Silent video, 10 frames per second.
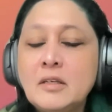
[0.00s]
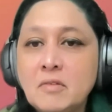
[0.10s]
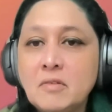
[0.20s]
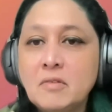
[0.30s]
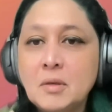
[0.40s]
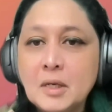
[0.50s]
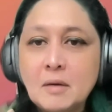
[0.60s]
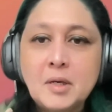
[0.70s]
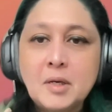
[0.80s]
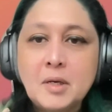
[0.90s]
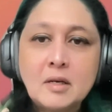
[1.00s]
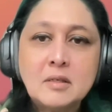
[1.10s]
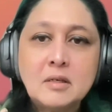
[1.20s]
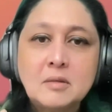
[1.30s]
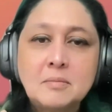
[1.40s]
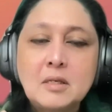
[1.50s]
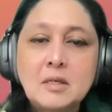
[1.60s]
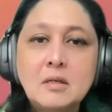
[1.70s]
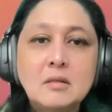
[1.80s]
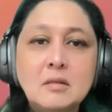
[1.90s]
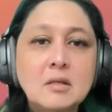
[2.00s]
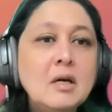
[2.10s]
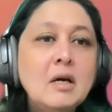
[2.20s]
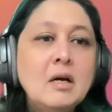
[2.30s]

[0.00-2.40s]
and developing KPIs and SPTs.